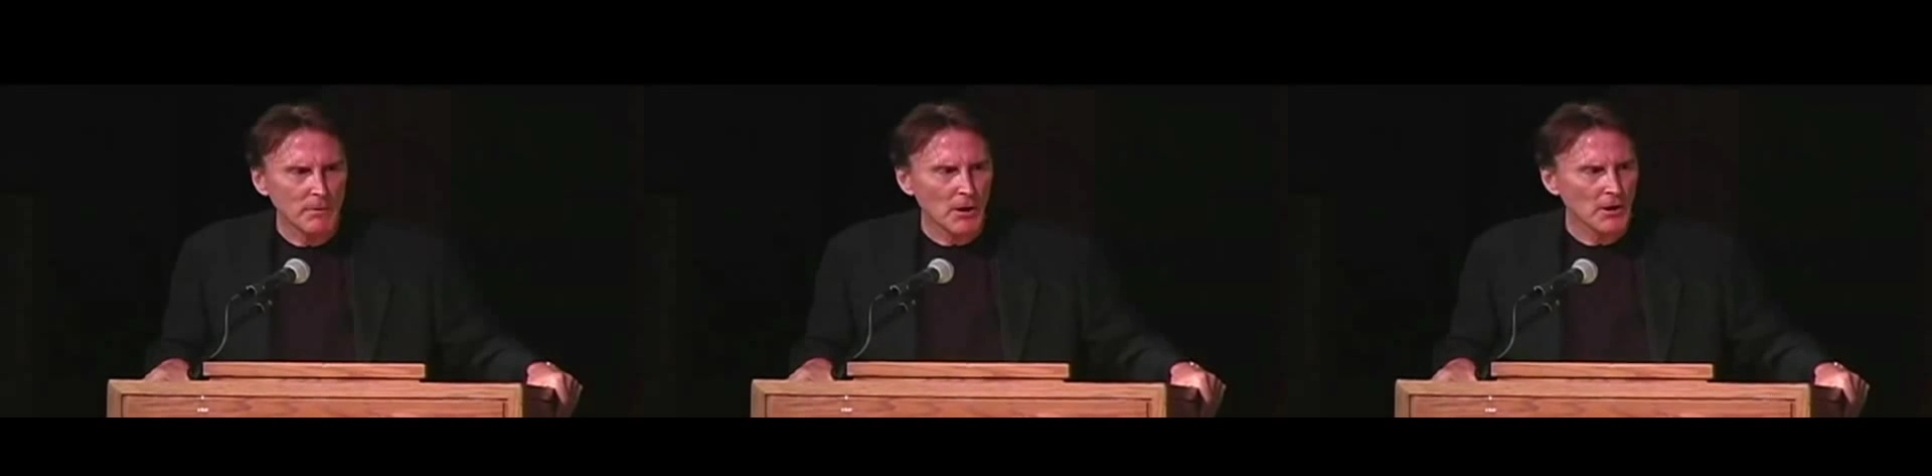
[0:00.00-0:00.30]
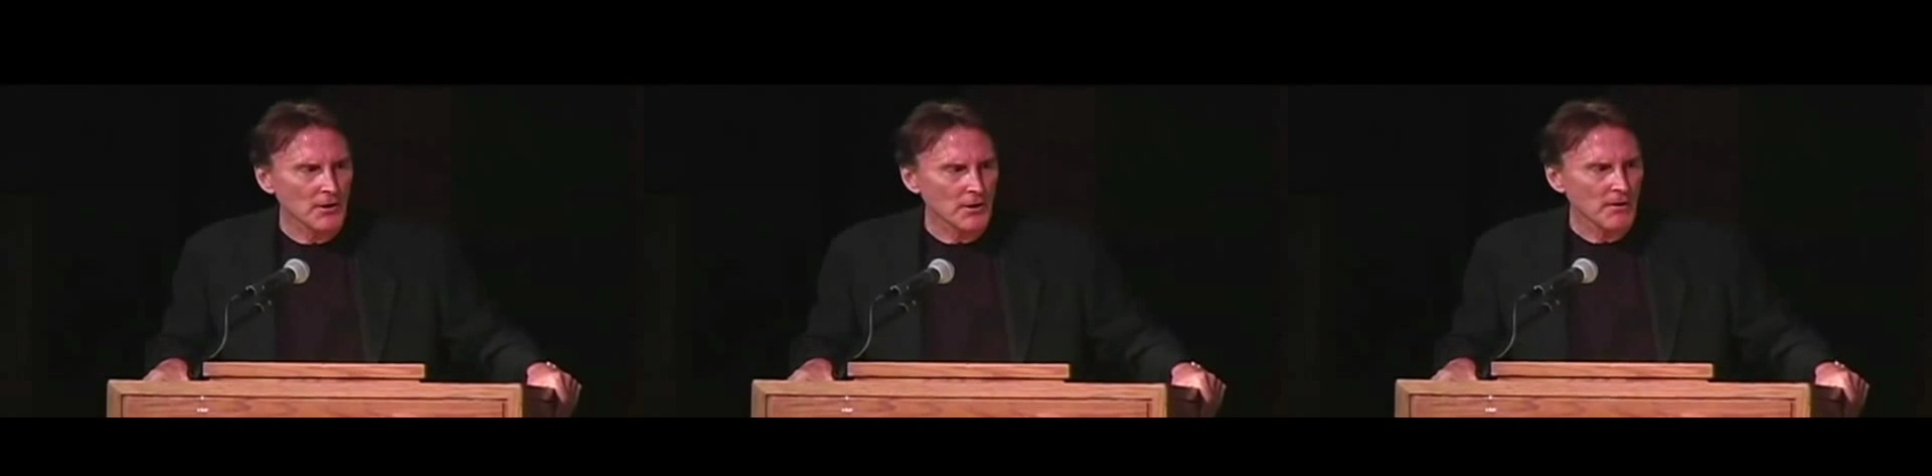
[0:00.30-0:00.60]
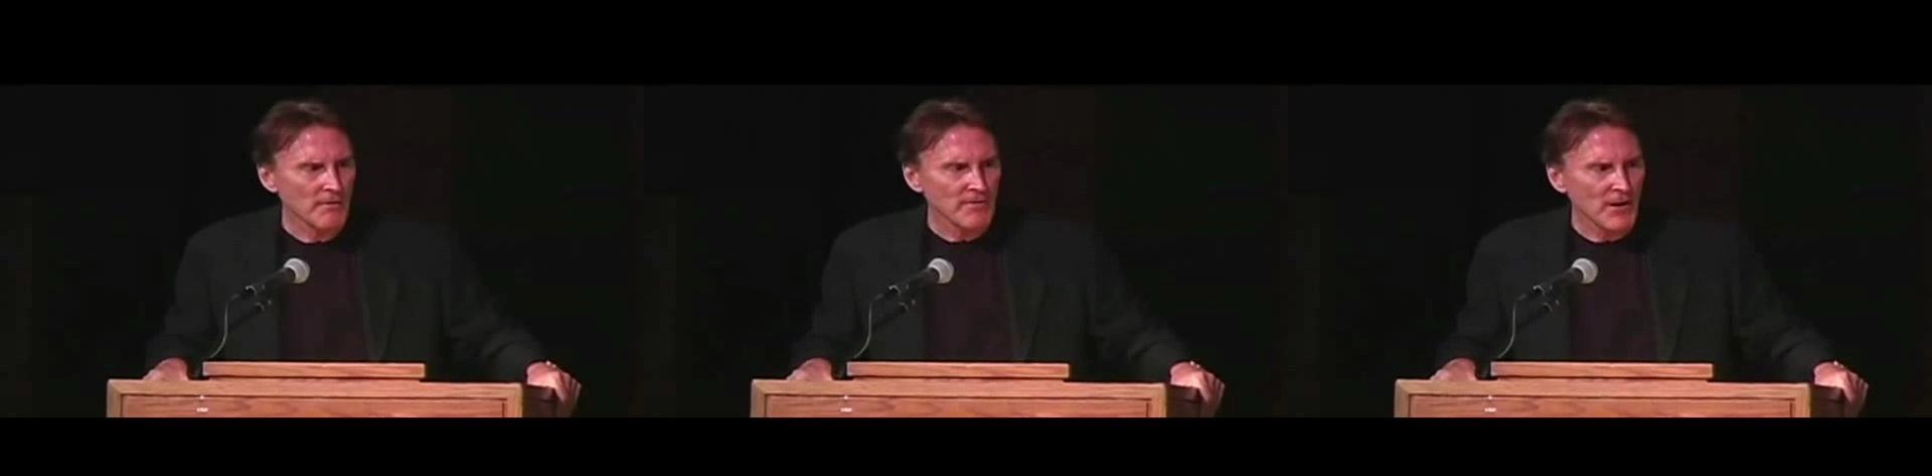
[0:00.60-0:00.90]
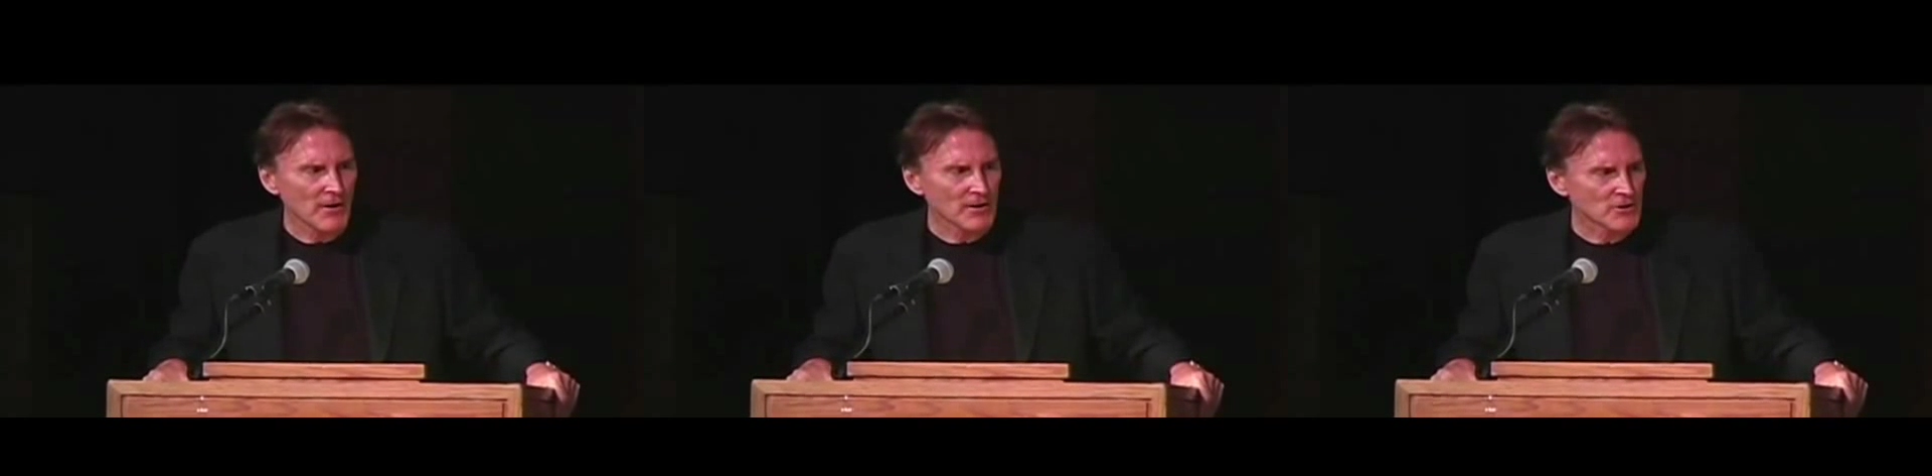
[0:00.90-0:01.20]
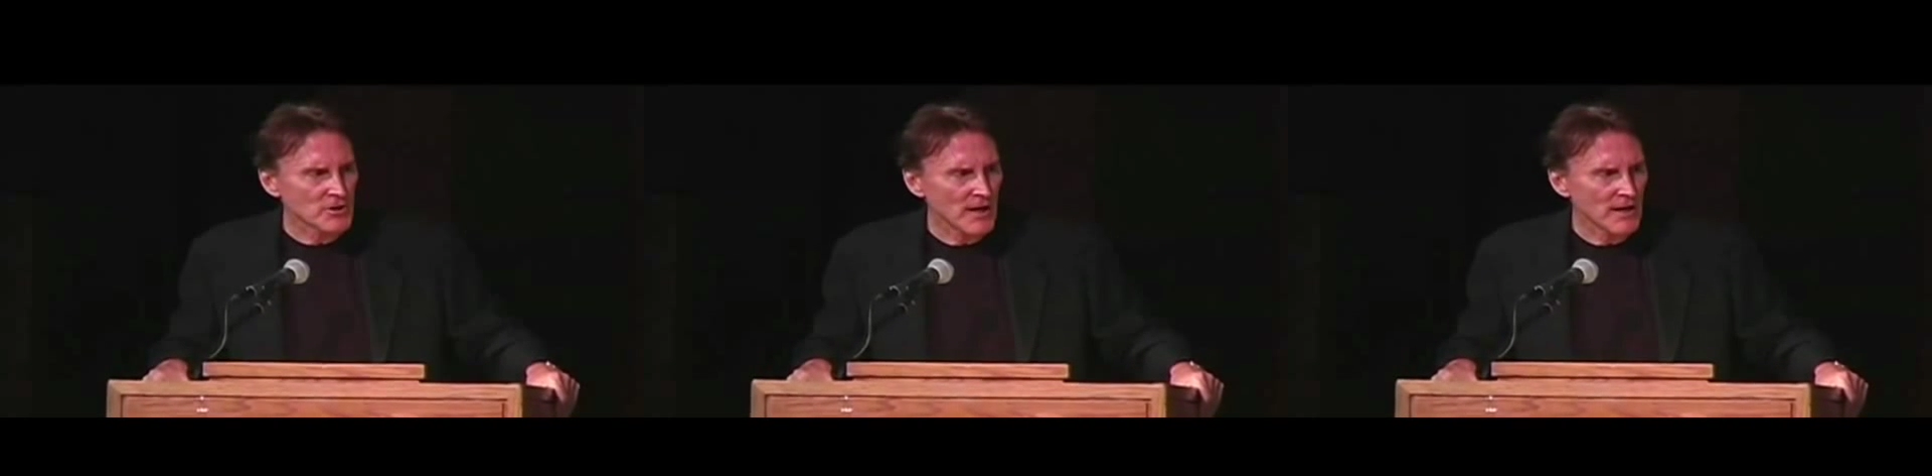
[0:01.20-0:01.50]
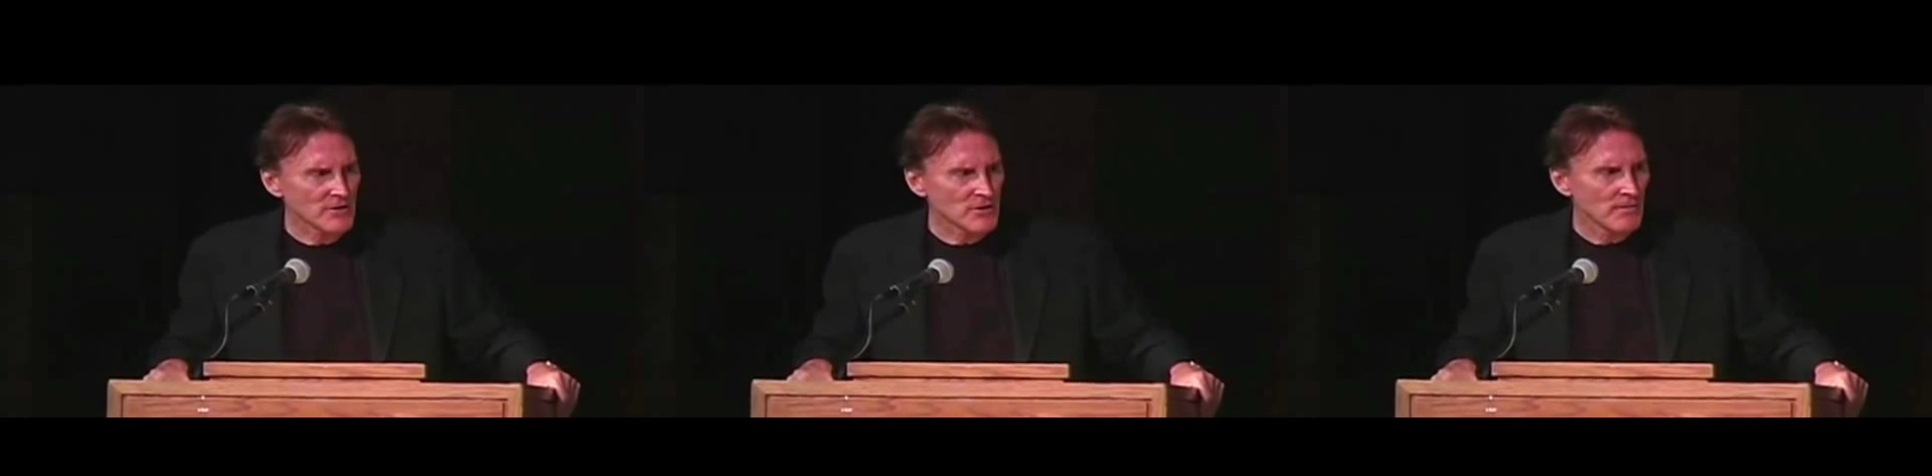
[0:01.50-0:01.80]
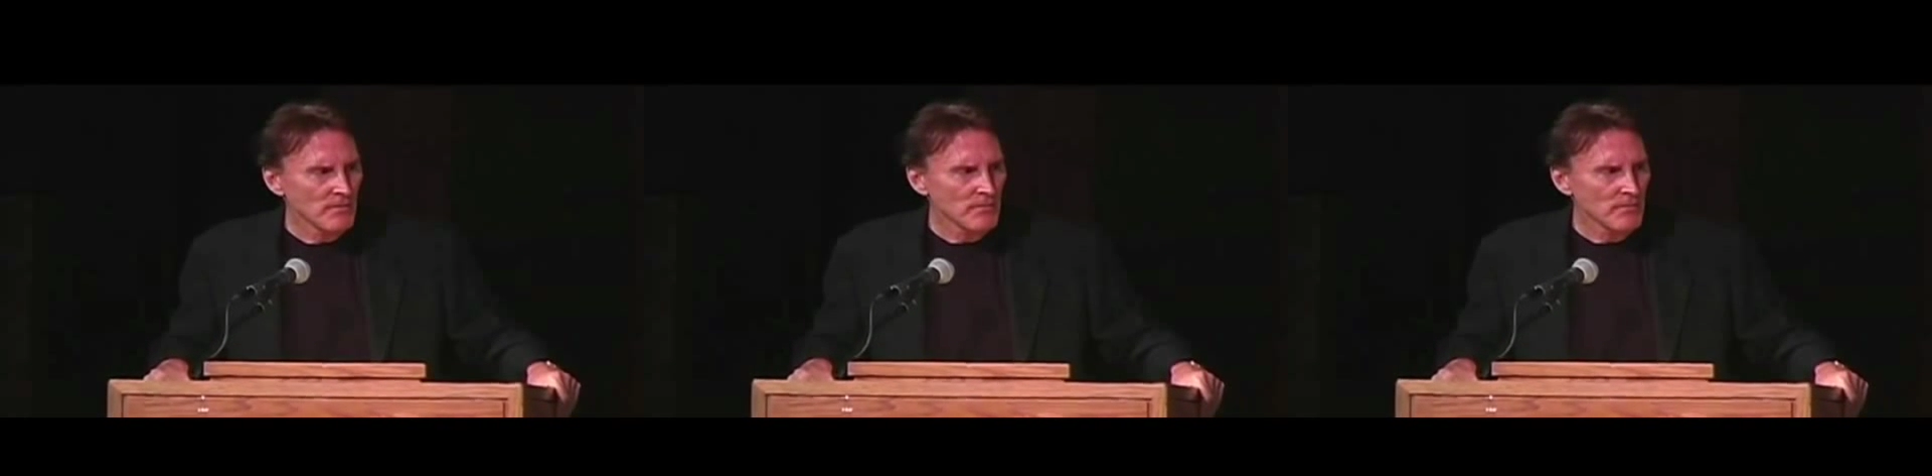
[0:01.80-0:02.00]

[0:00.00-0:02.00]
barter, fair exchange.